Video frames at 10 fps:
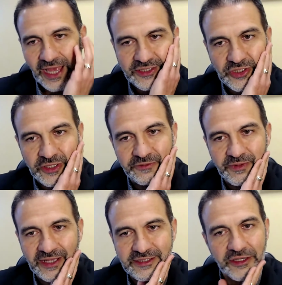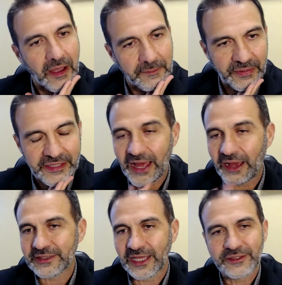actually has a company
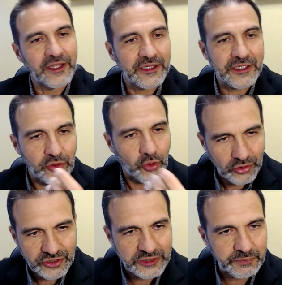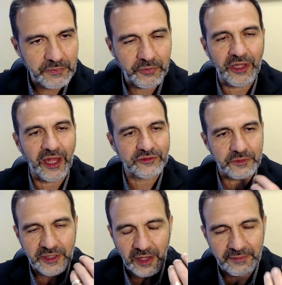now that he coaches people how
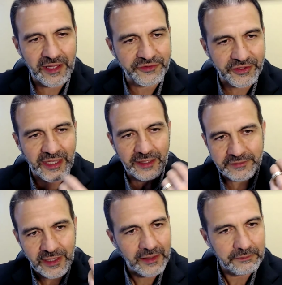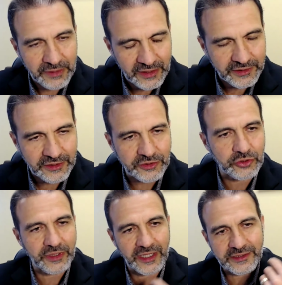to become healthy and build
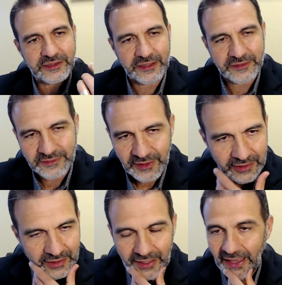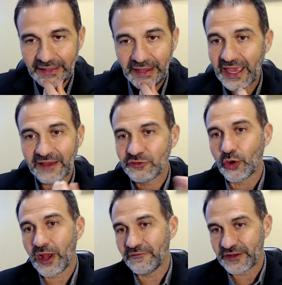endurance. And I have
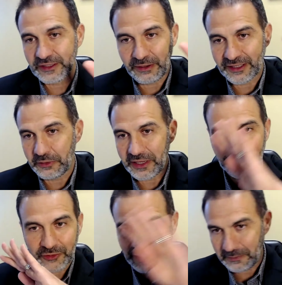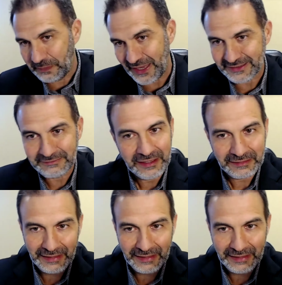no conflict, by the way. I don't get paid